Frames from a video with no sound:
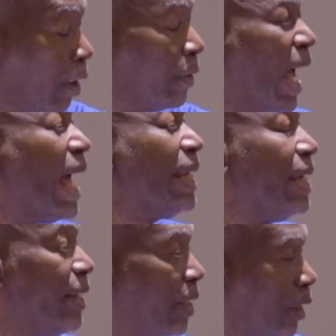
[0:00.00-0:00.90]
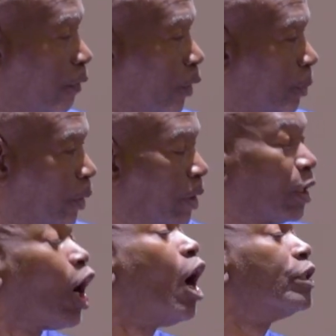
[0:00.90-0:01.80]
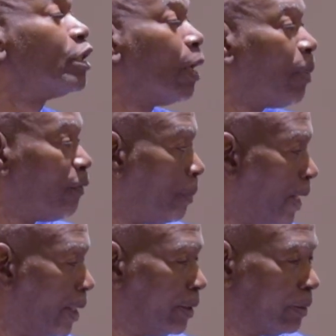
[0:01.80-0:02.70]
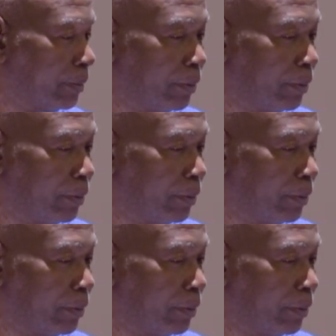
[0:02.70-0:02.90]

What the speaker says: or the ideas of this project, the concept of the plan,